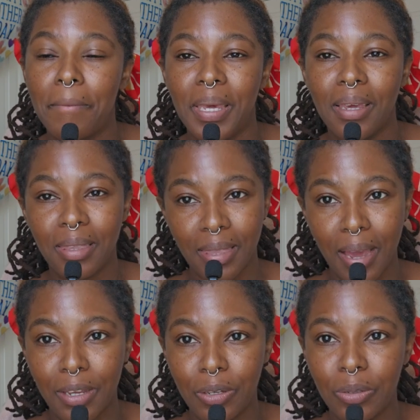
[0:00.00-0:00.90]
big
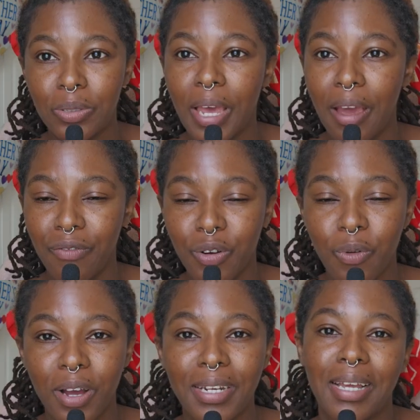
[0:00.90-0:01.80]
thank you to
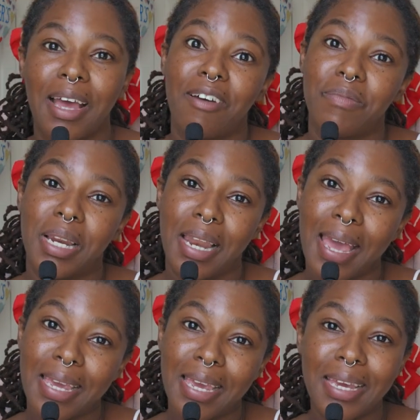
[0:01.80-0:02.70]
everyone that have been
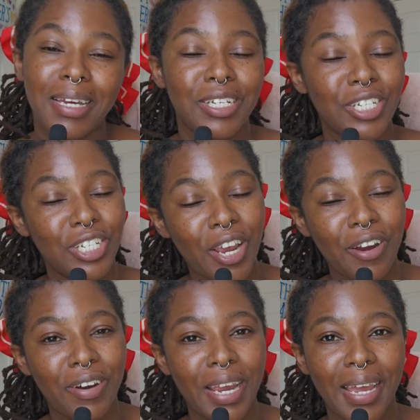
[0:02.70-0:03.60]
liking,
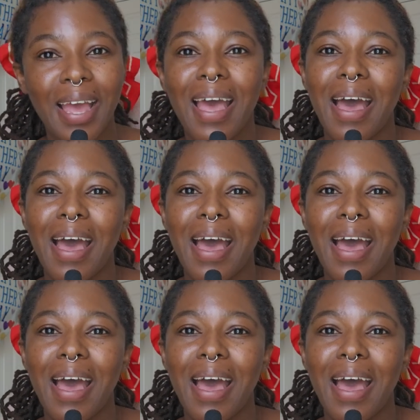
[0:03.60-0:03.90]
sharing,